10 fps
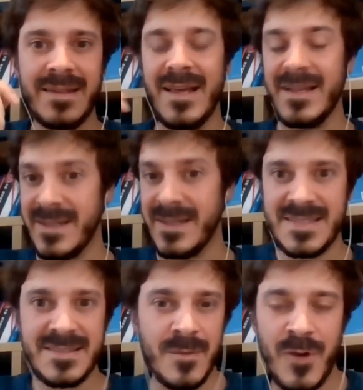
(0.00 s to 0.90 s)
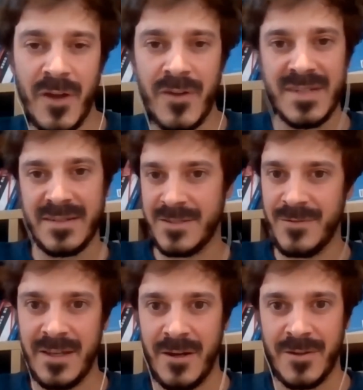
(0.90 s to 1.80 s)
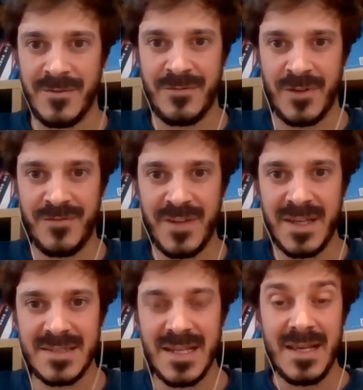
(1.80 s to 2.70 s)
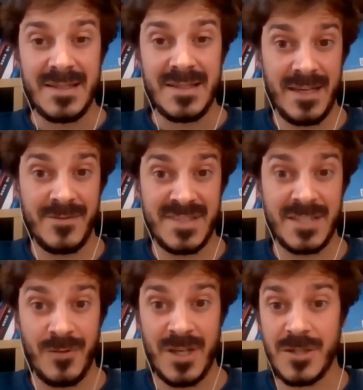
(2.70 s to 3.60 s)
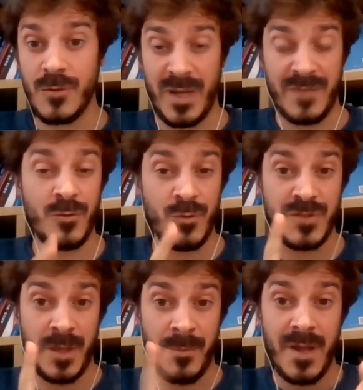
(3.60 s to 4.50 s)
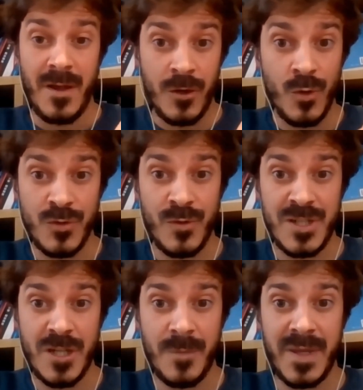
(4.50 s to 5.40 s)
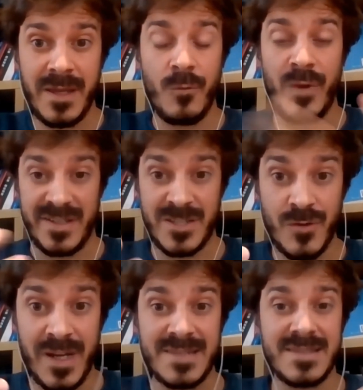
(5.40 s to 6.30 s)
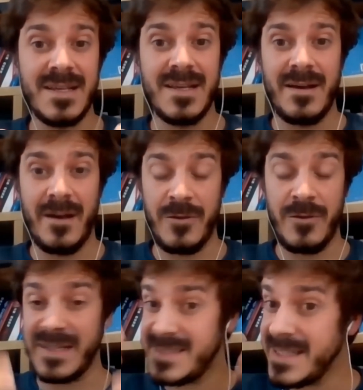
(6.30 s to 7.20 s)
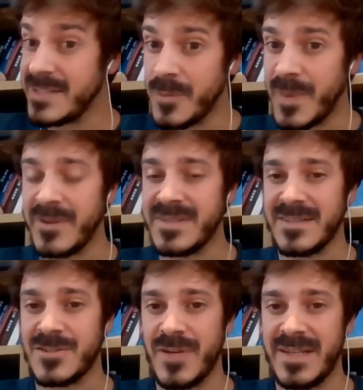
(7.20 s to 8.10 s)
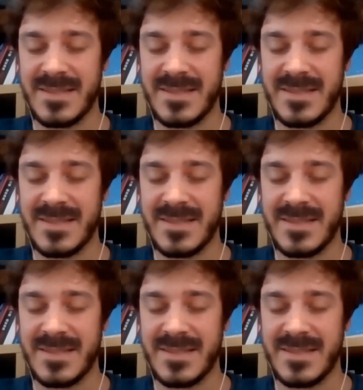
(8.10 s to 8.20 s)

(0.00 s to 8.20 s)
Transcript: their sister, brothers that are doing a lot of different things. They have the situation. We have to do some grocery shopping. We are stressed. You can see that your parents are stressed.